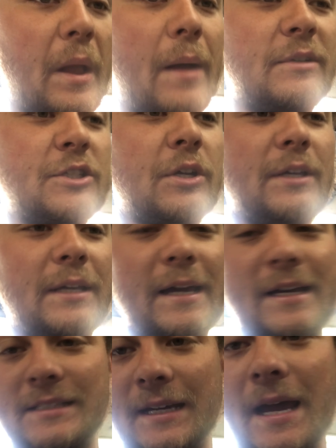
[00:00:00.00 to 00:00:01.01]
I'm going to show you
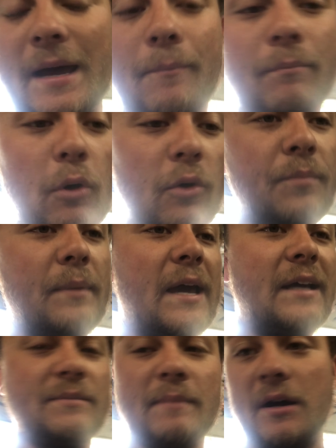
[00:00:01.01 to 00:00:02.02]
guys. I got both
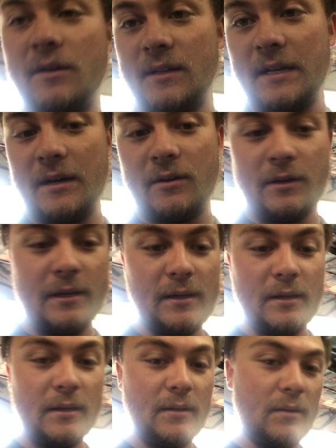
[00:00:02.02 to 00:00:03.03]
bags mounted now,
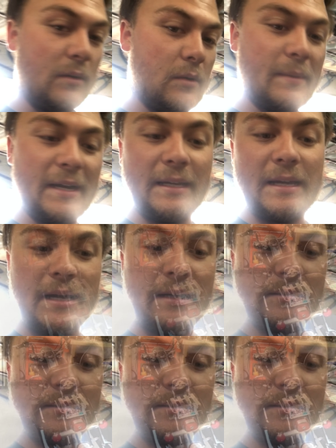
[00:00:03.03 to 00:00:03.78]
and oh my God, does